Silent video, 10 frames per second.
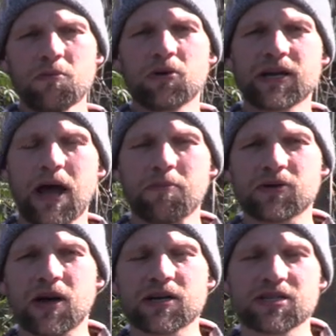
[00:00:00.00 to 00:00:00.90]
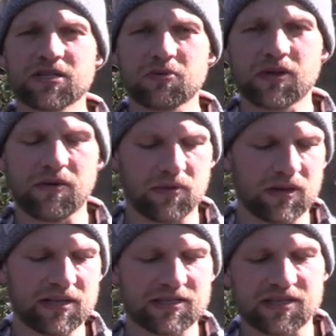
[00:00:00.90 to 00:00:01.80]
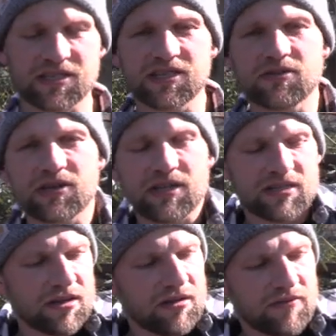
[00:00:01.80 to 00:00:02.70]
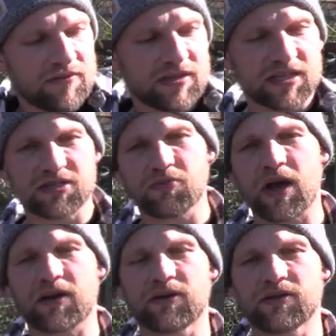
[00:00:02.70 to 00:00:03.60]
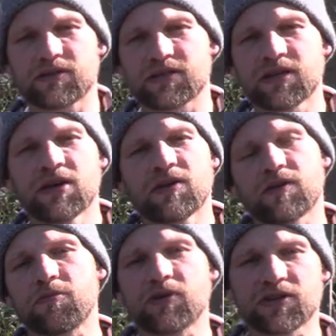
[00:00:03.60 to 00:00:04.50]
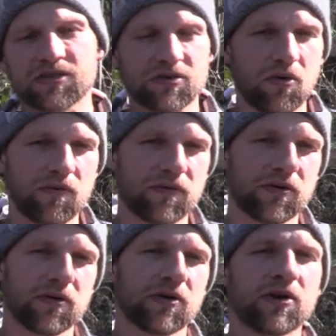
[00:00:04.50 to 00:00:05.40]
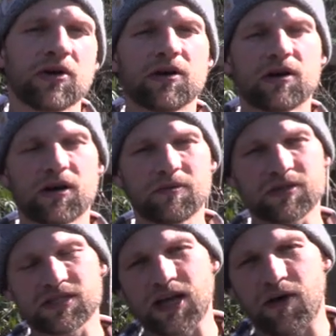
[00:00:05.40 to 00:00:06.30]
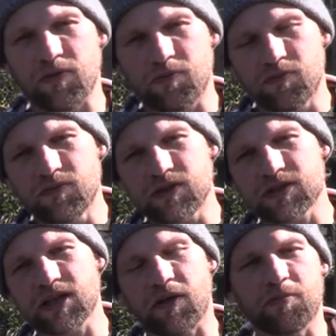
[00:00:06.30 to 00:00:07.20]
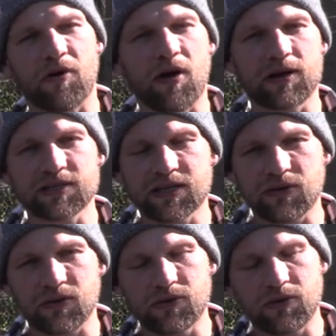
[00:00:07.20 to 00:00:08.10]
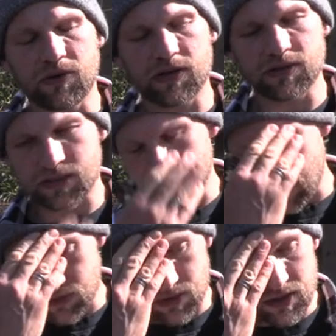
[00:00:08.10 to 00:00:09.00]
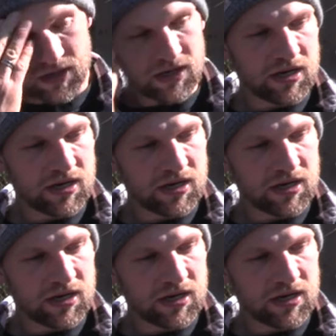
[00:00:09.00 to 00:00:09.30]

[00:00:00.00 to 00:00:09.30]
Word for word: Boogie Down Productions where they released a series of disc records, The Bridge is Over, um, the South, the South Bronx, Kill the Noise, etc.